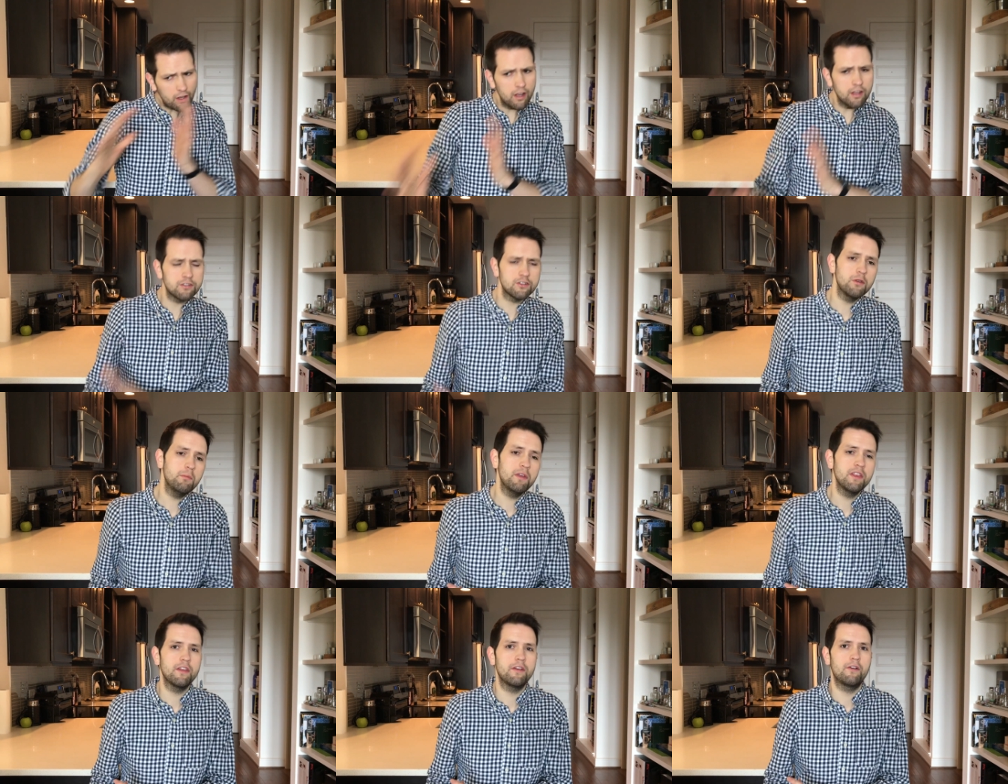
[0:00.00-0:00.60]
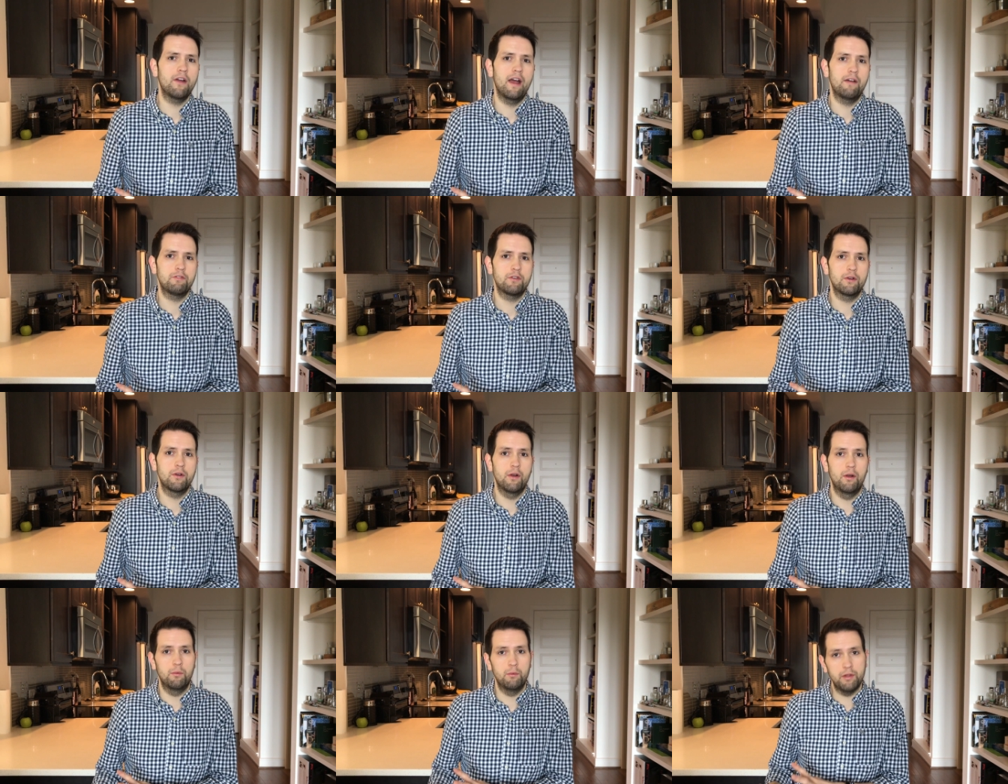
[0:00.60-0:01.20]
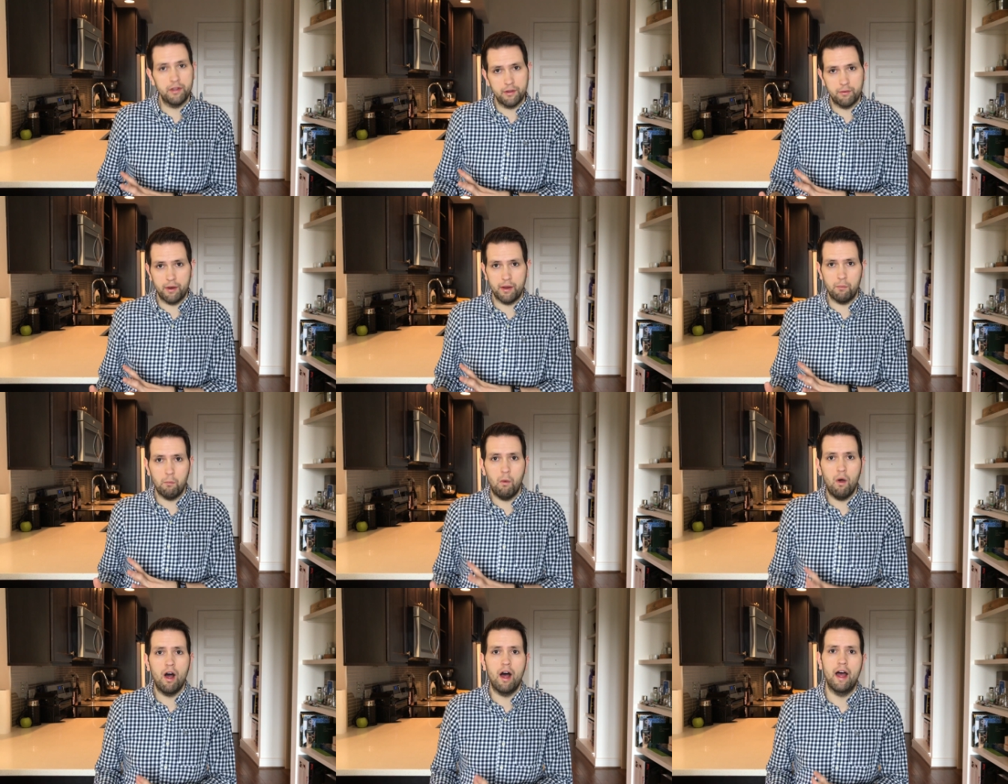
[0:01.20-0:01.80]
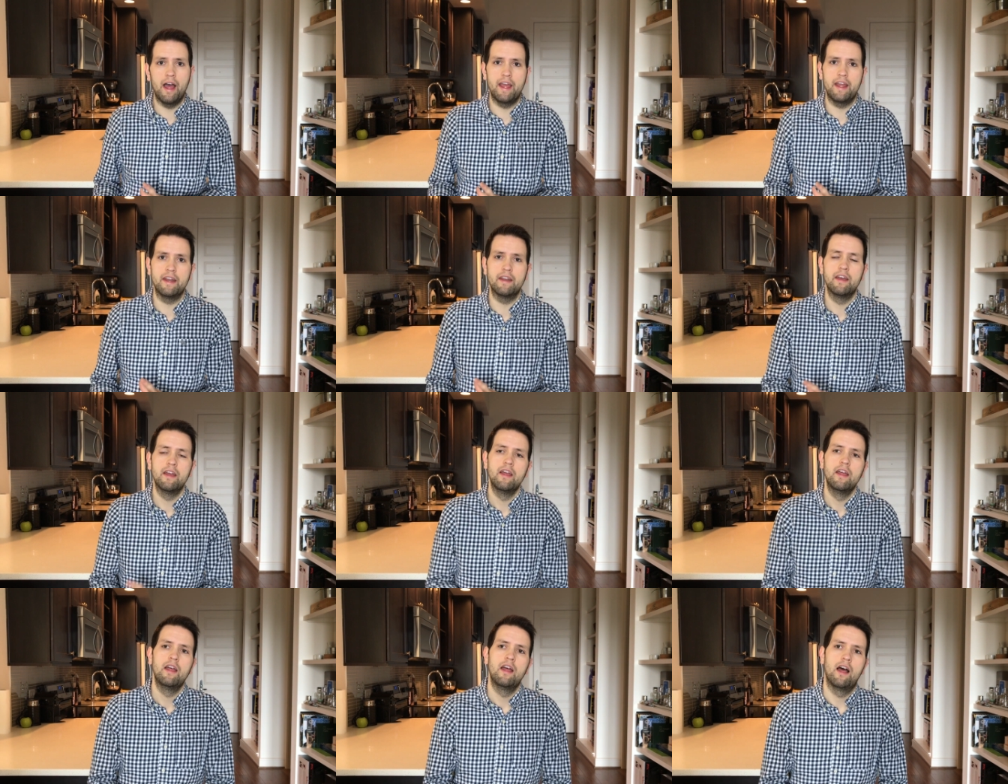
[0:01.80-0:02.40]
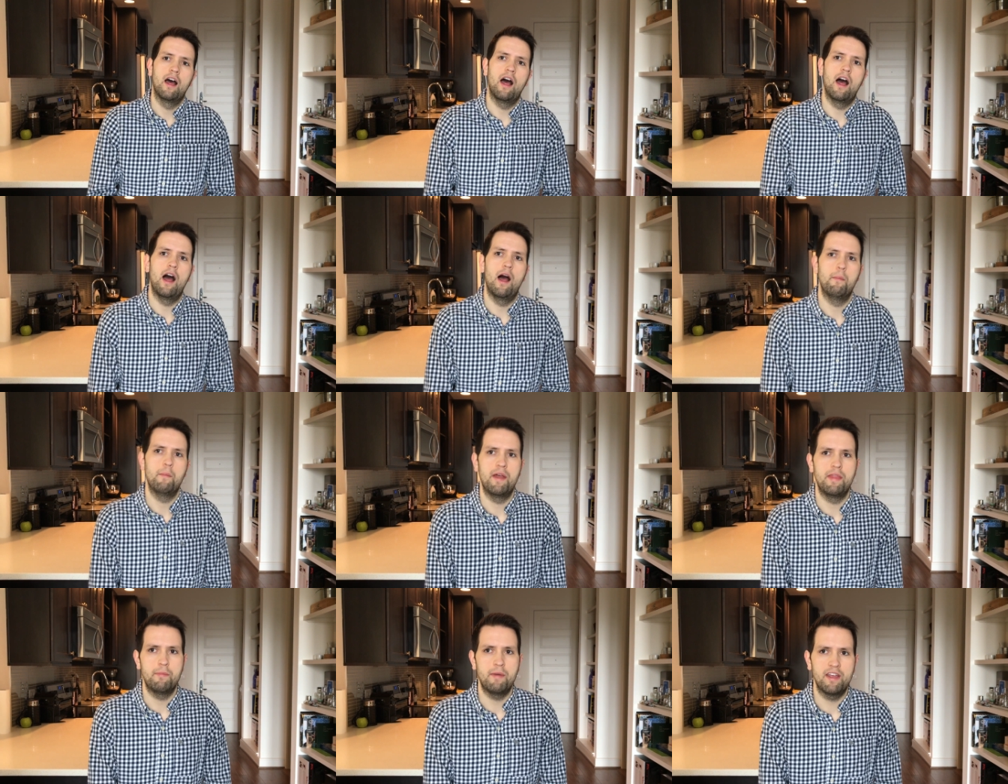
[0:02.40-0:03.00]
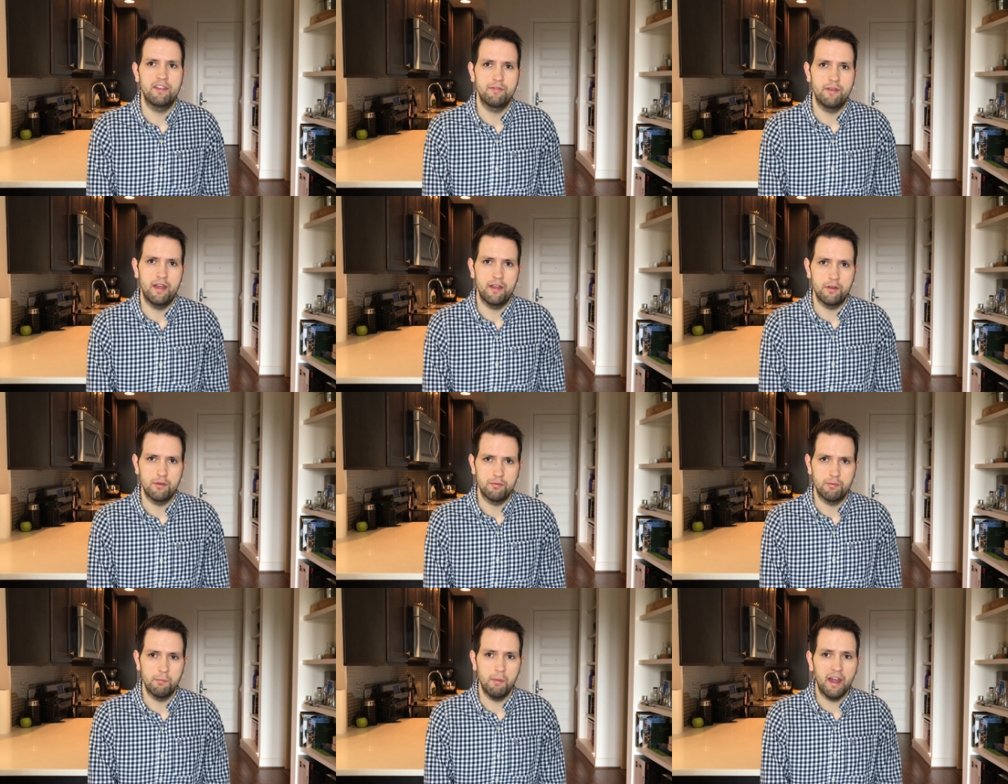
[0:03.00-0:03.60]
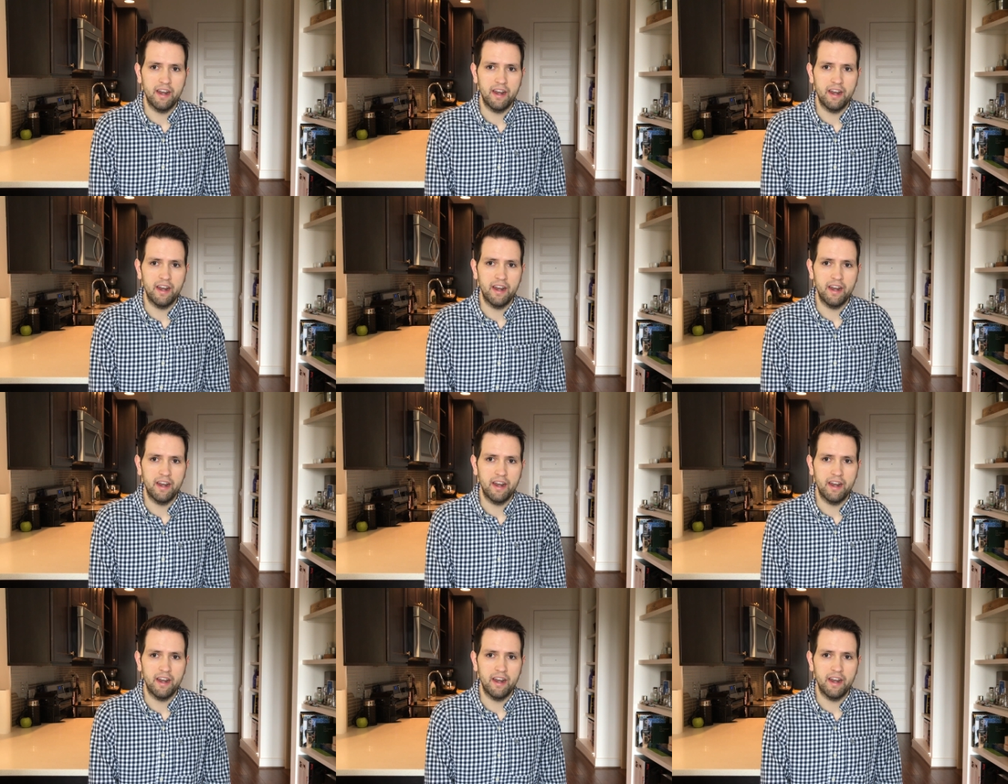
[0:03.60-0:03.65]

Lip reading: assuming that you're after a really great wine and the best value for